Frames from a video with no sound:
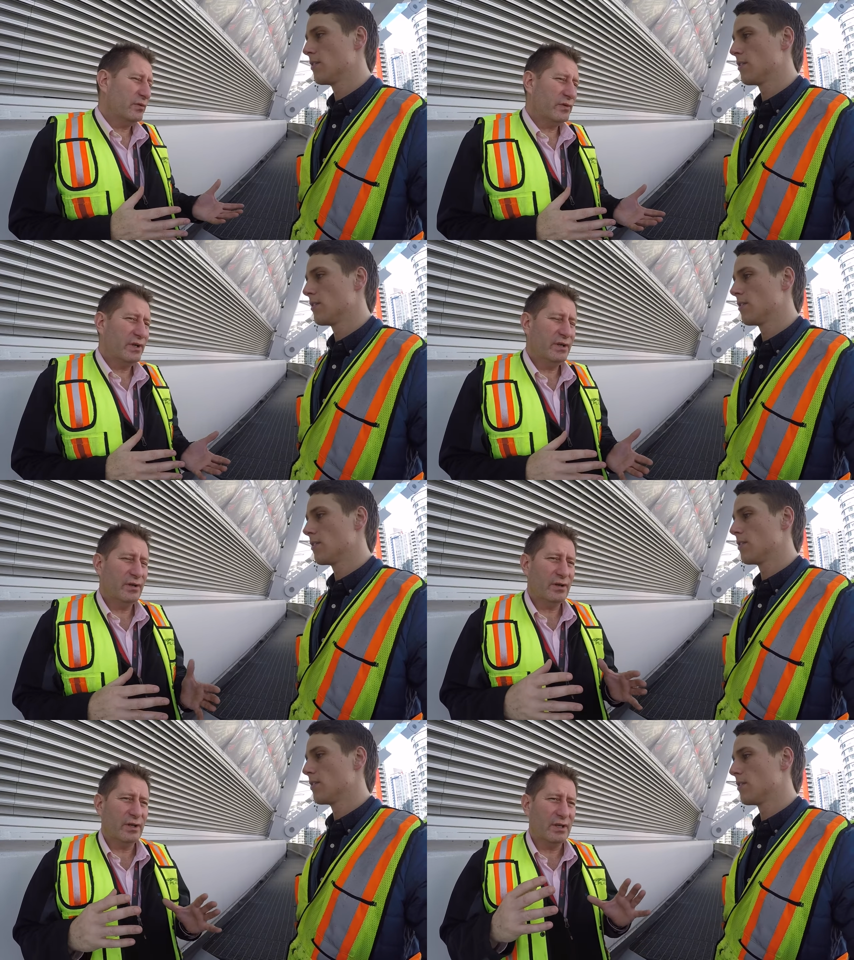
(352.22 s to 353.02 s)
Speaker 1: over
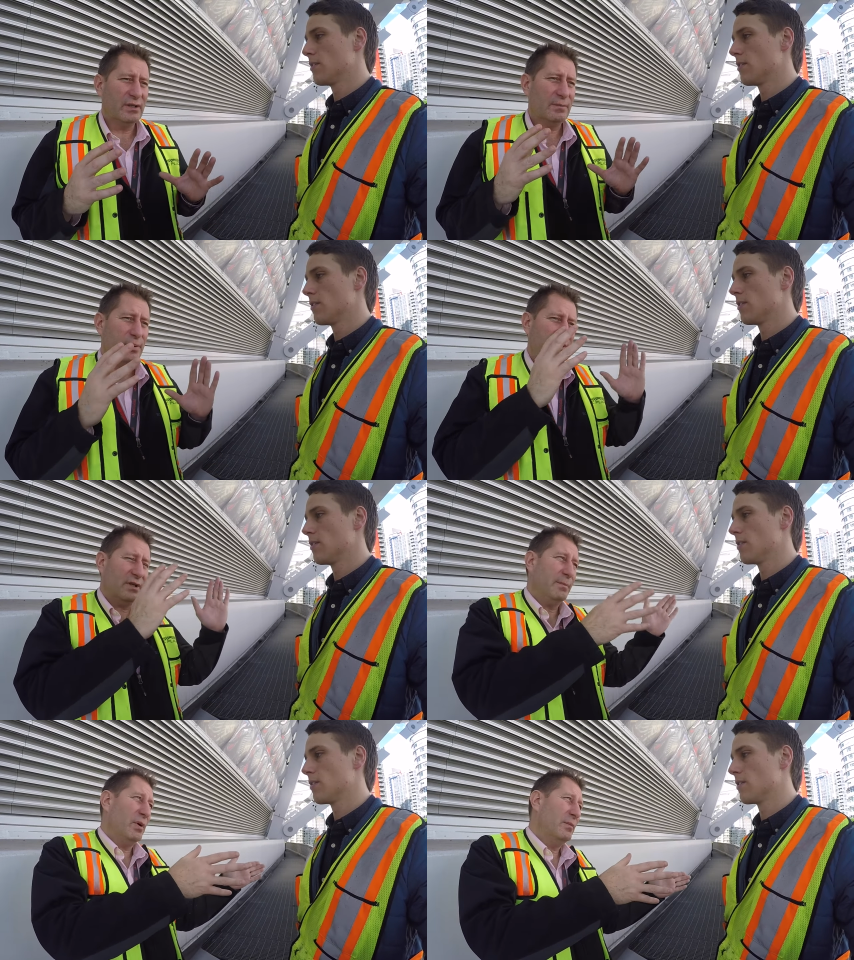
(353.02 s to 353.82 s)
here and then picked
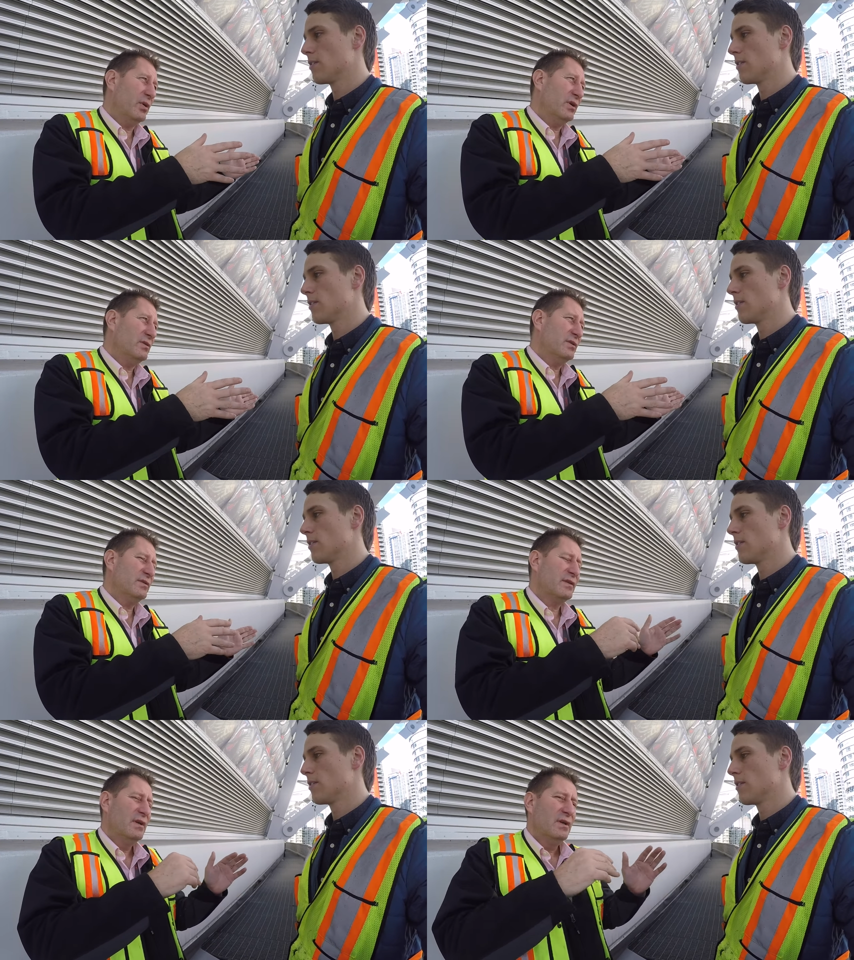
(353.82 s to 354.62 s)
up on
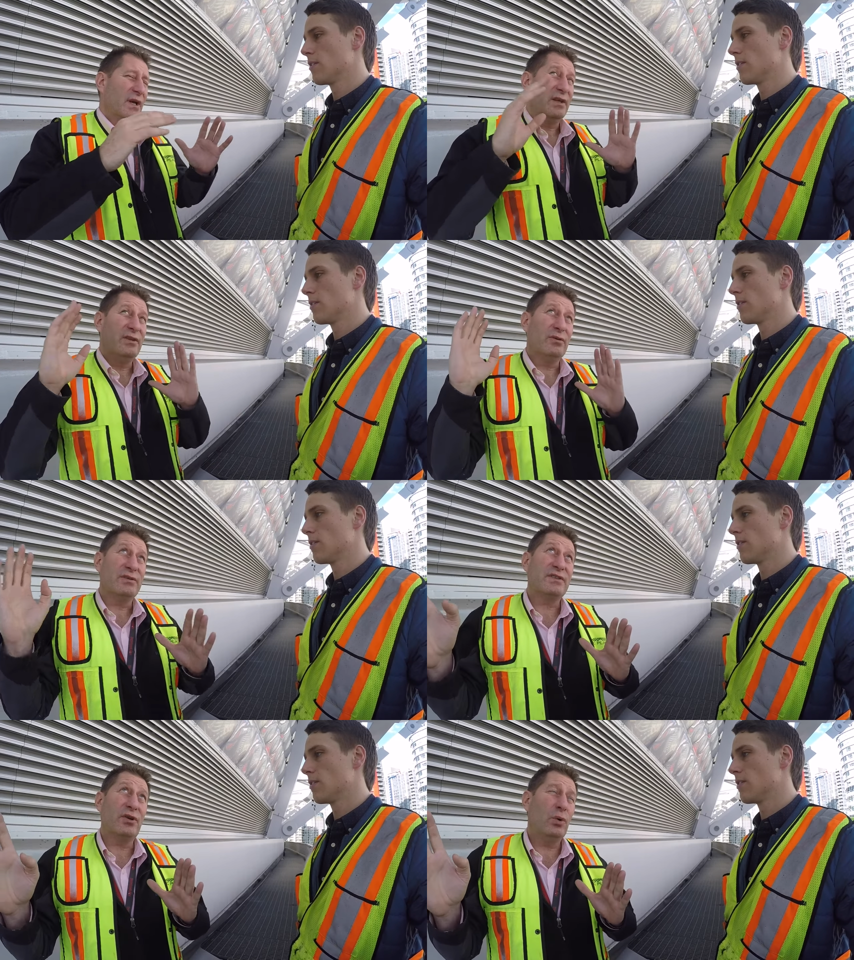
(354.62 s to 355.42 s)
barges and they were
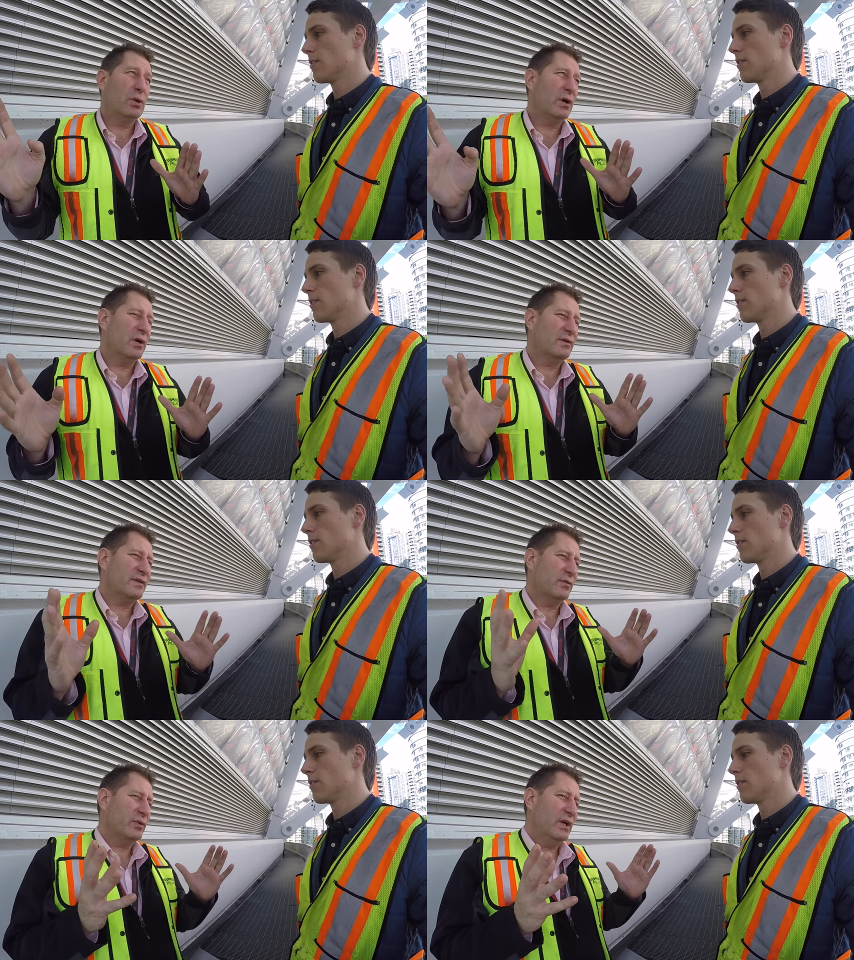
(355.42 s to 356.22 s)
so large
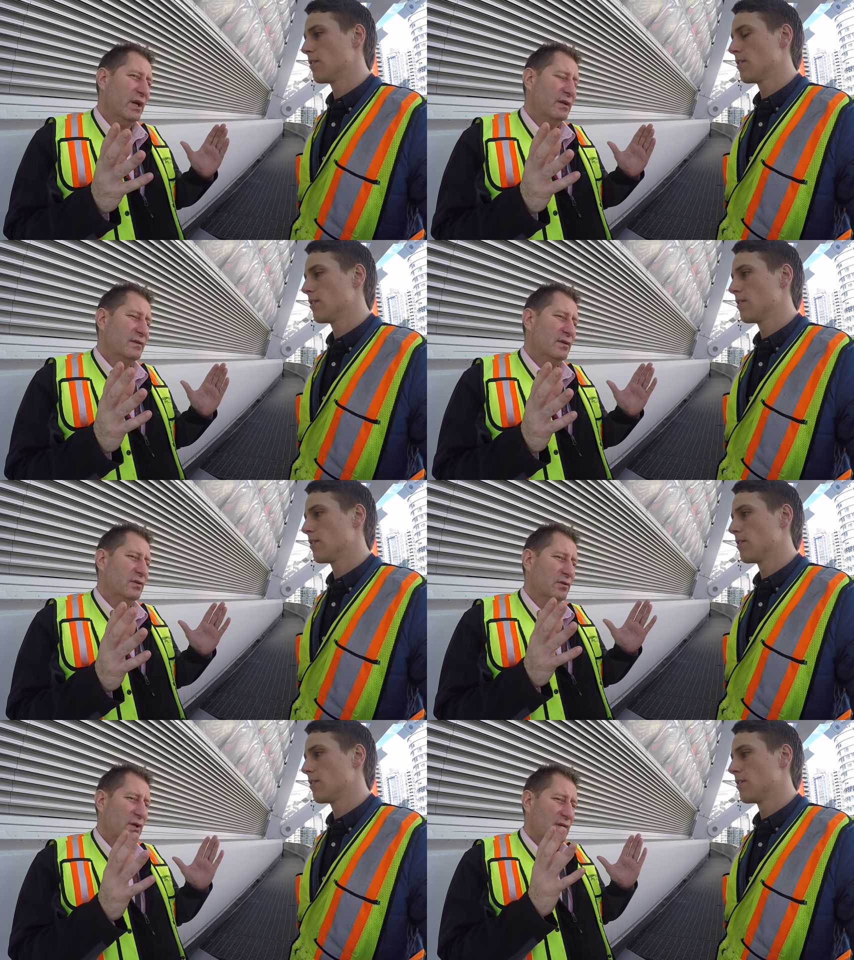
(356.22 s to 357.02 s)
that we had
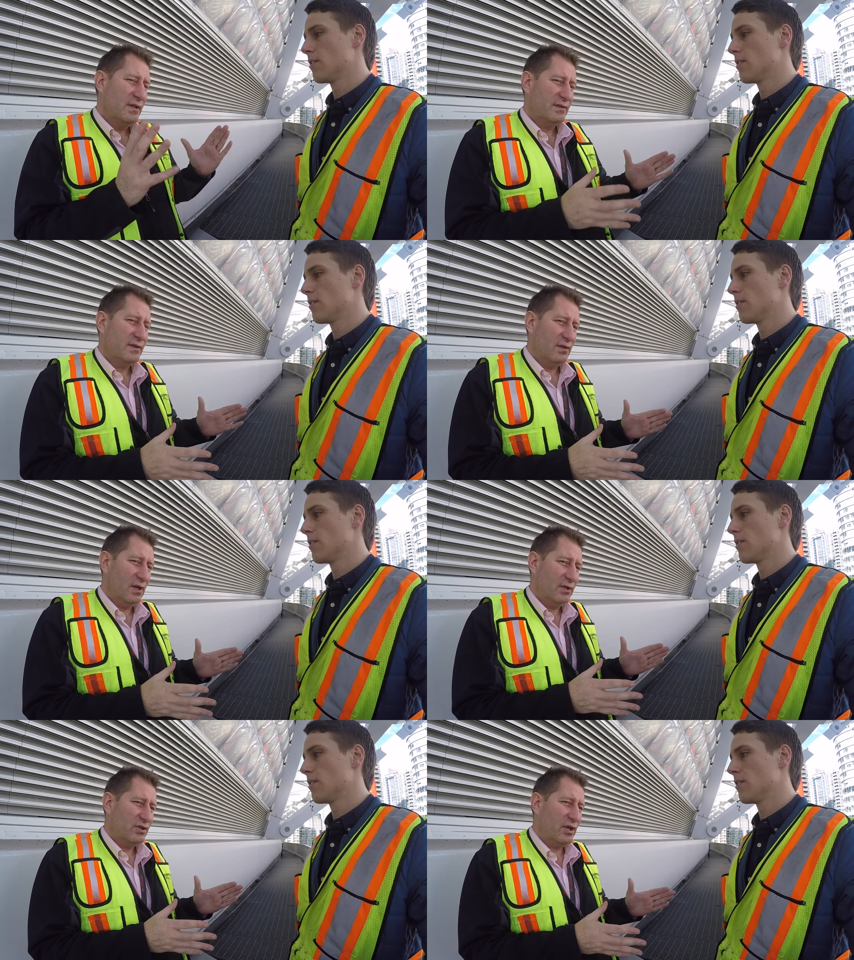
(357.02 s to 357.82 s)
to
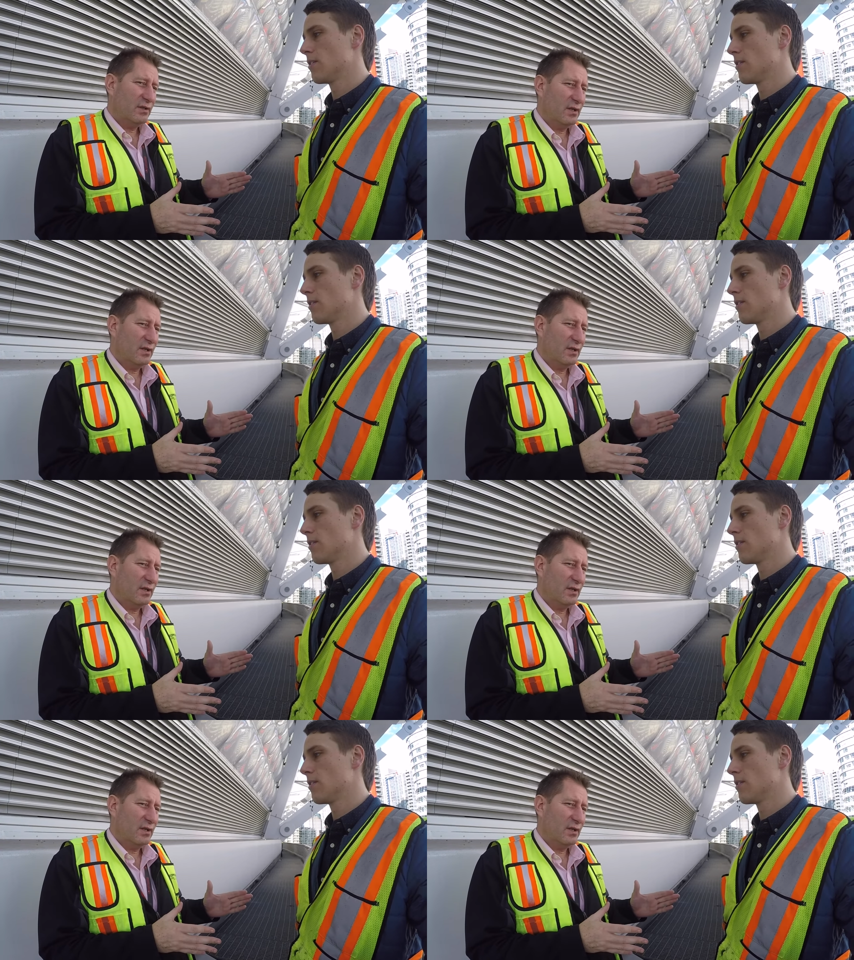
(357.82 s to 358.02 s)
uh, shut